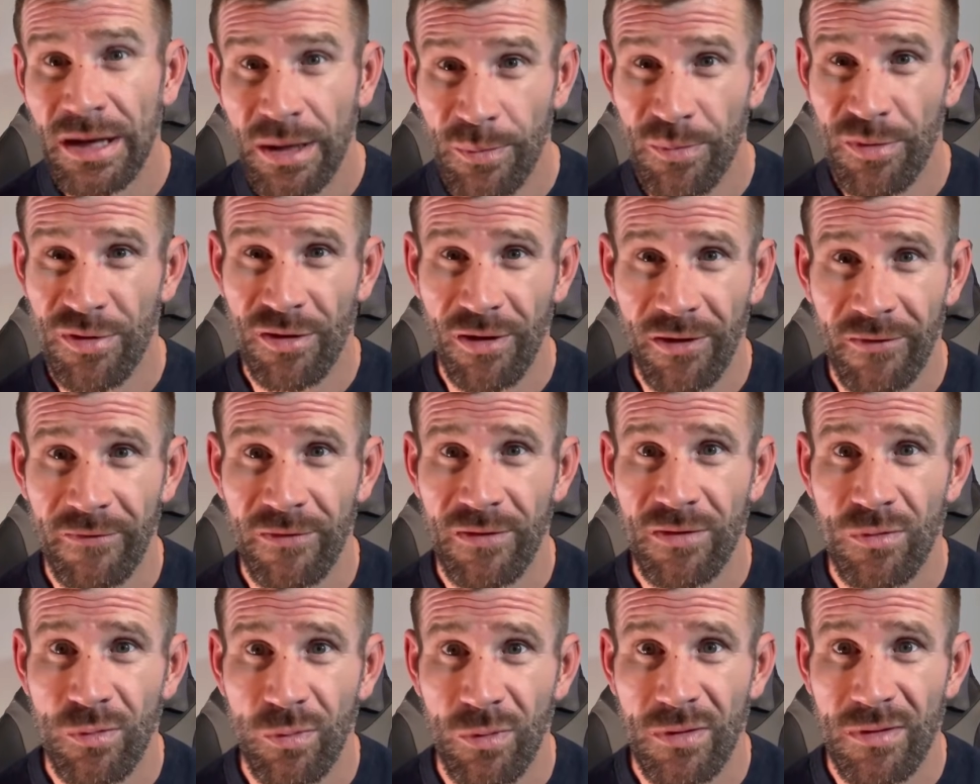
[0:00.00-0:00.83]

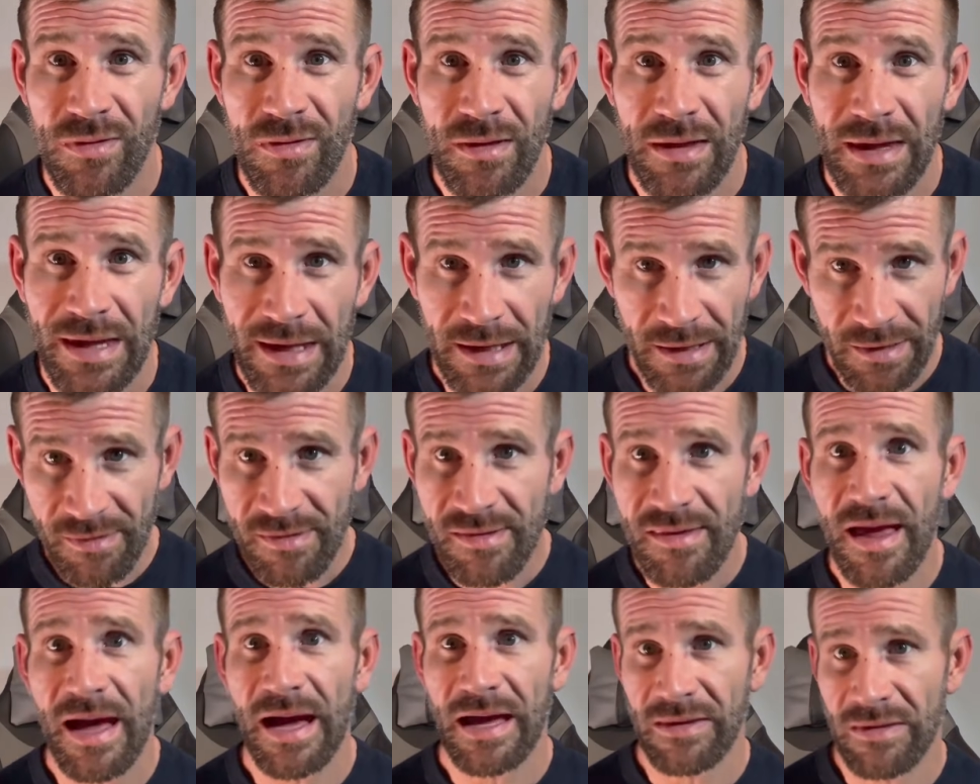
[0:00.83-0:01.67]
service was
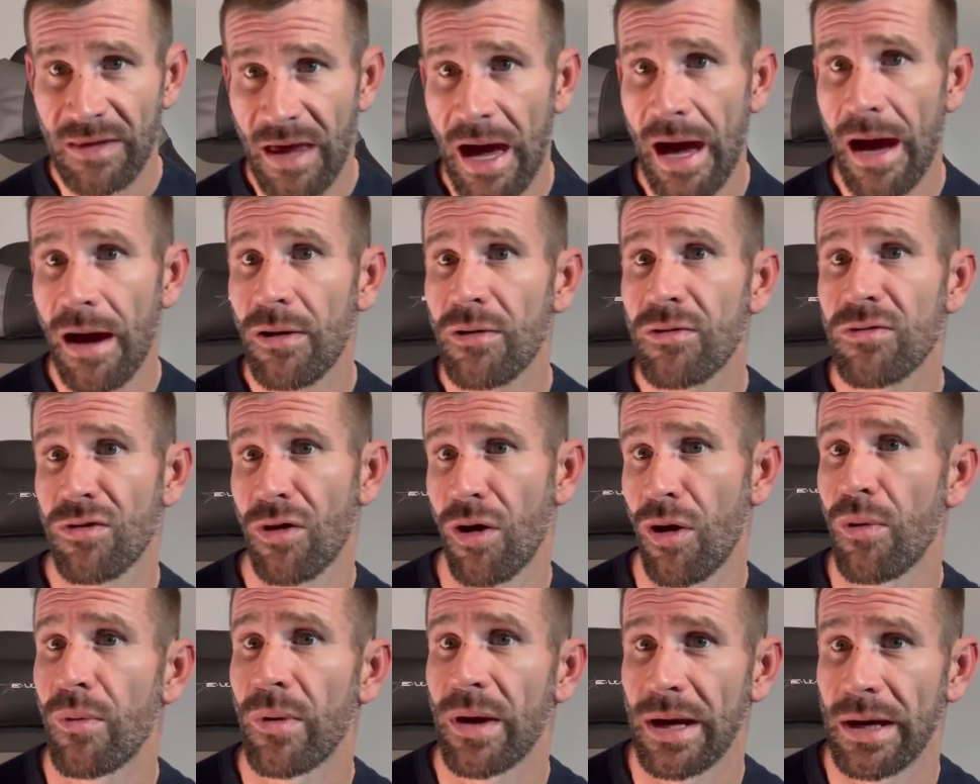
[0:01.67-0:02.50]
inside the house
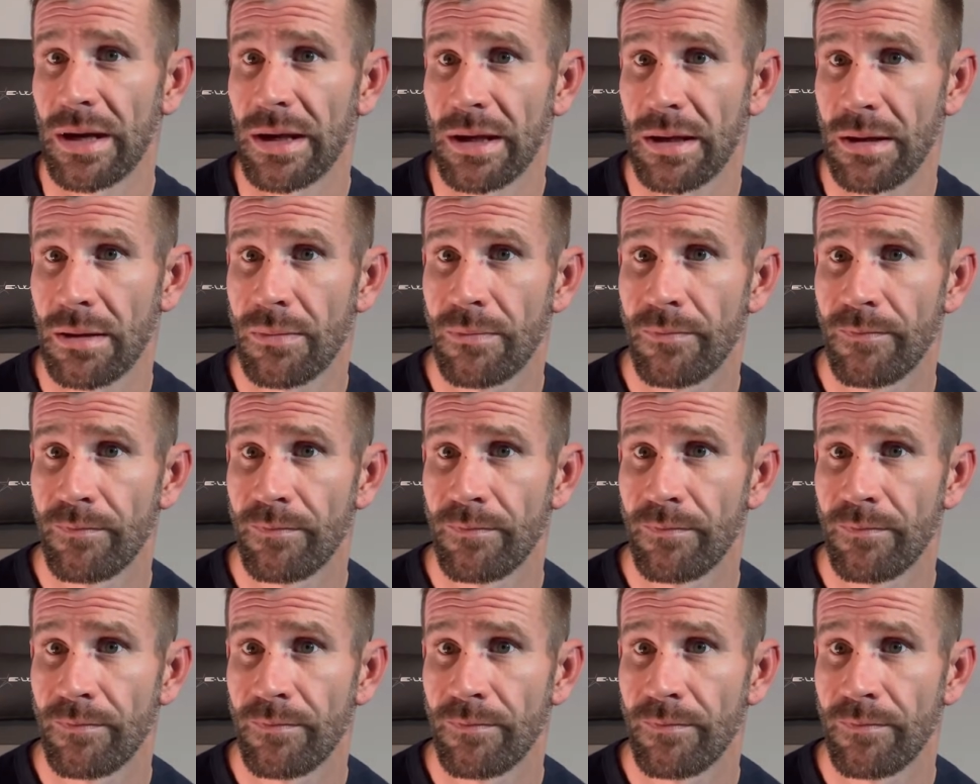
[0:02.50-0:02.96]
already,